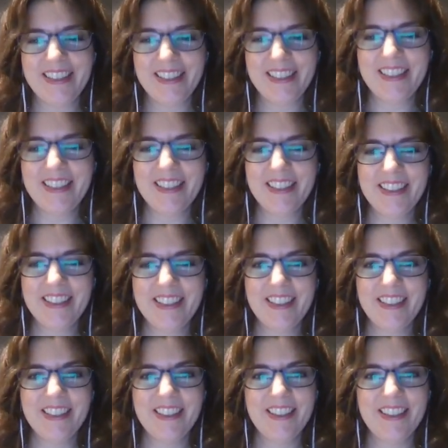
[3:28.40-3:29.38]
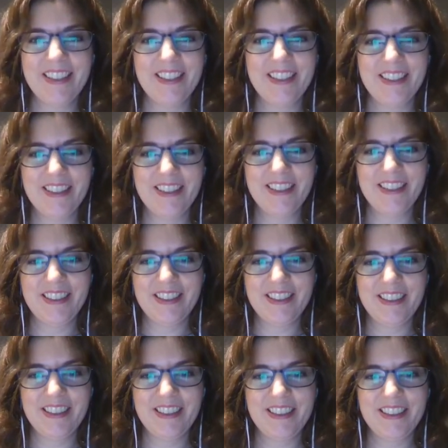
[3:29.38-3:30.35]

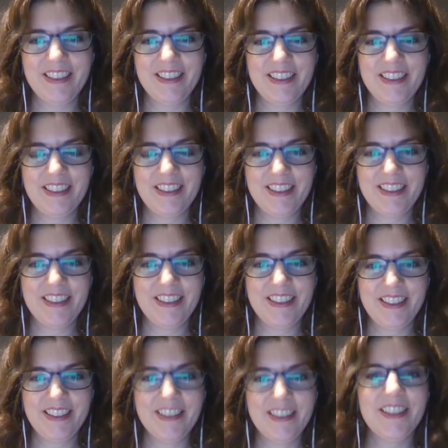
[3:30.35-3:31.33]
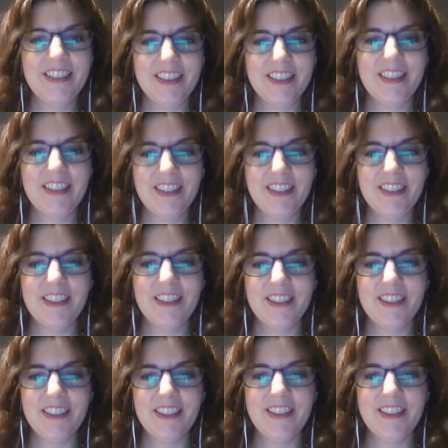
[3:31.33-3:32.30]

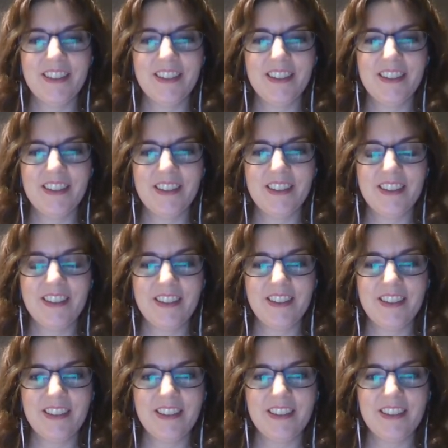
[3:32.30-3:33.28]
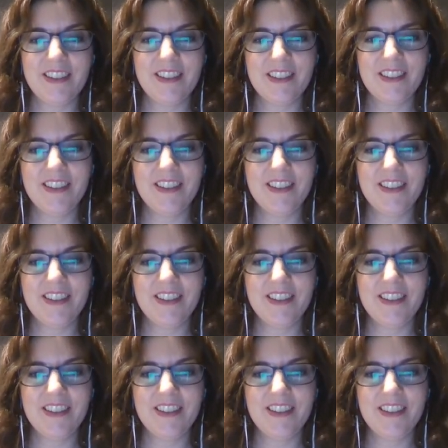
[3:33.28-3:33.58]
No words are spoken by the person on screen.